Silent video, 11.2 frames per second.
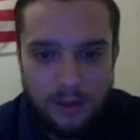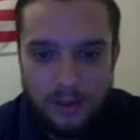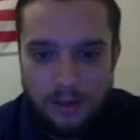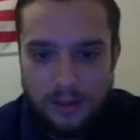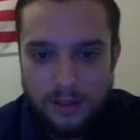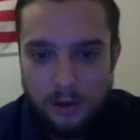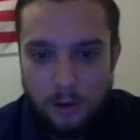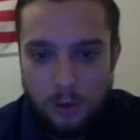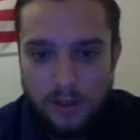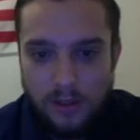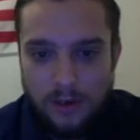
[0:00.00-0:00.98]

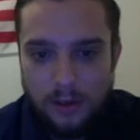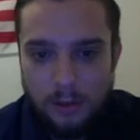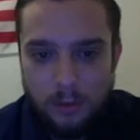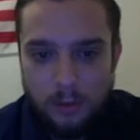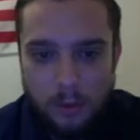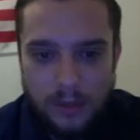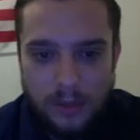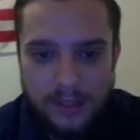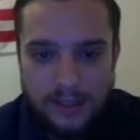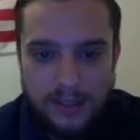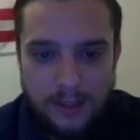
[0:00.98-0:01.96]
whether what they
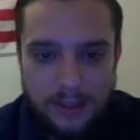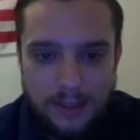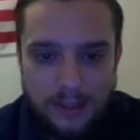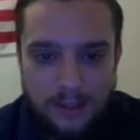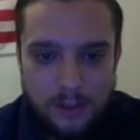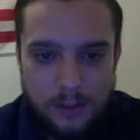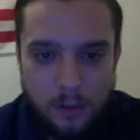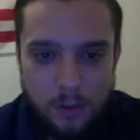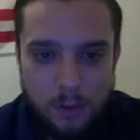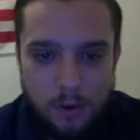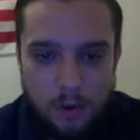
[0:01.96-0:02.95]
studied in
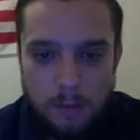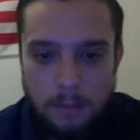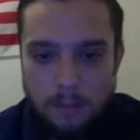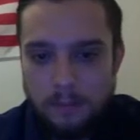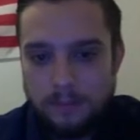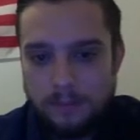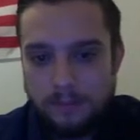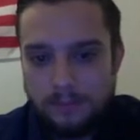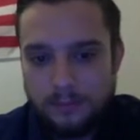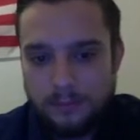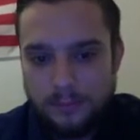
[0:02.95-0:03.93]
school,
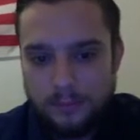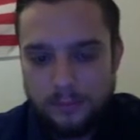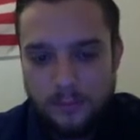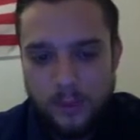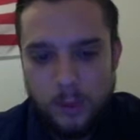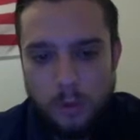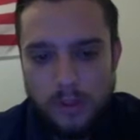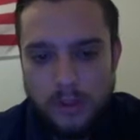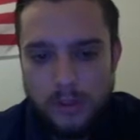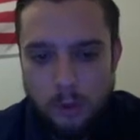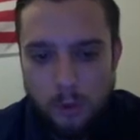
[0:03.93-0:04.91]
what
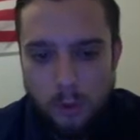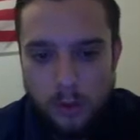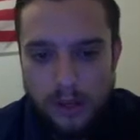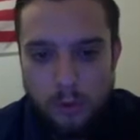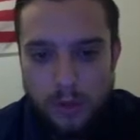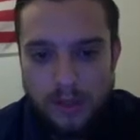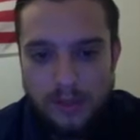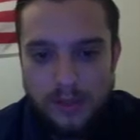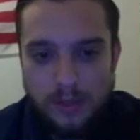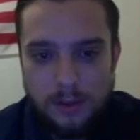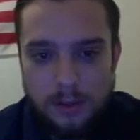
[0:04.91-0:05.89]
school they went
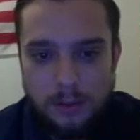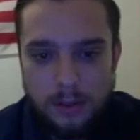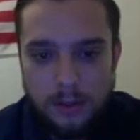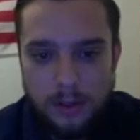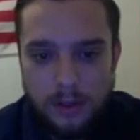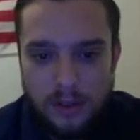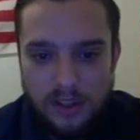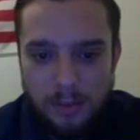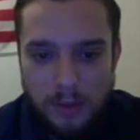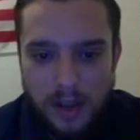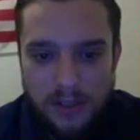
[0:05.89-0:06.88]
to,
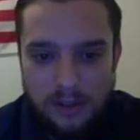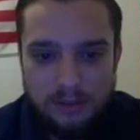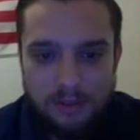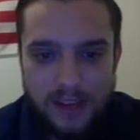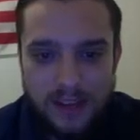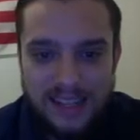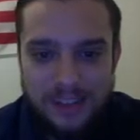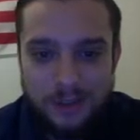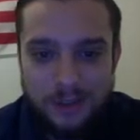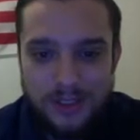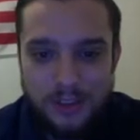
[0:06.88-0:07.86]
by their
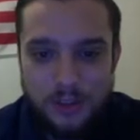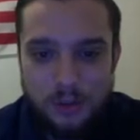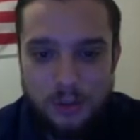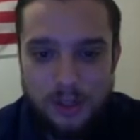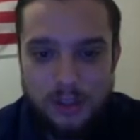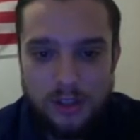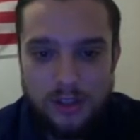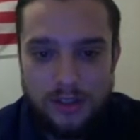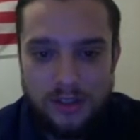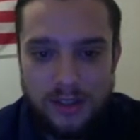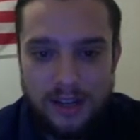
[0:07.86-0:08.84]
financial situation,
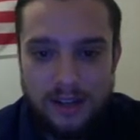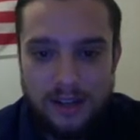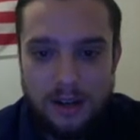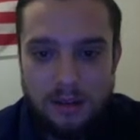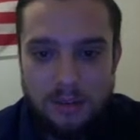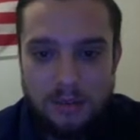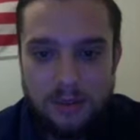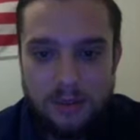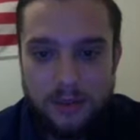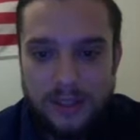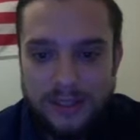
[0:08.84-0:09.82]
their income, if they're
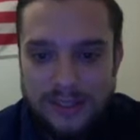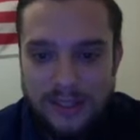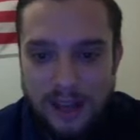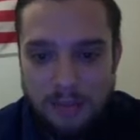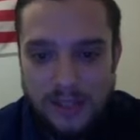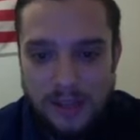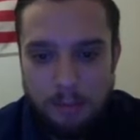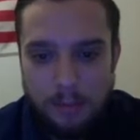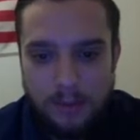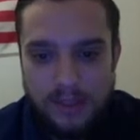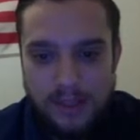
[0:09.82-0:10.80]
in like the top
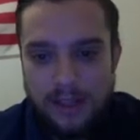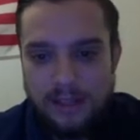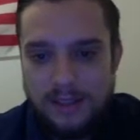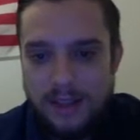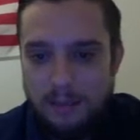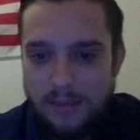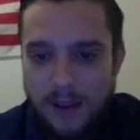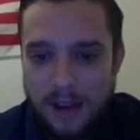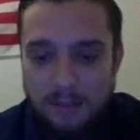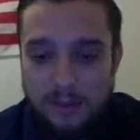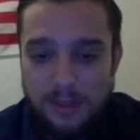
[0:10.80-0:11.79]
10%, top
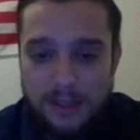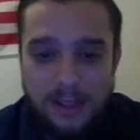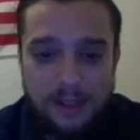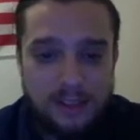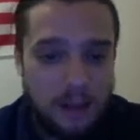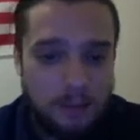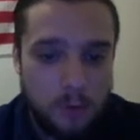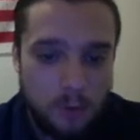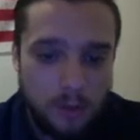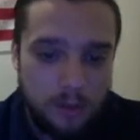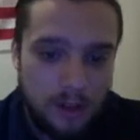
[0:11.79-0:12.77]
5%, top
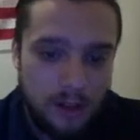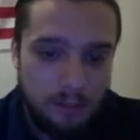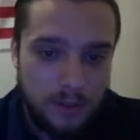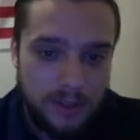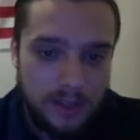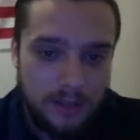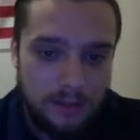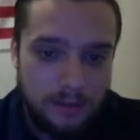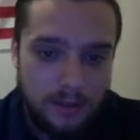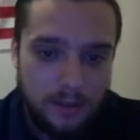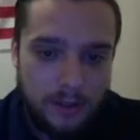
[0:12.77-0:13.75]
25%,
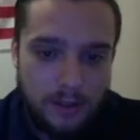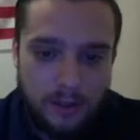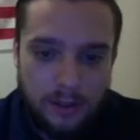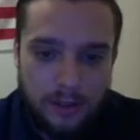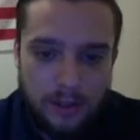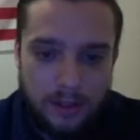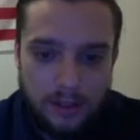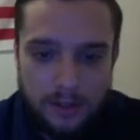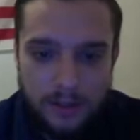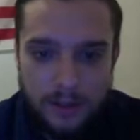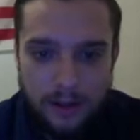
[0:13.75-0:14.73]

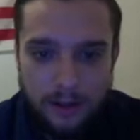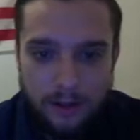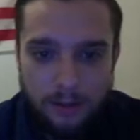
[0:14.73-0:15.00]
their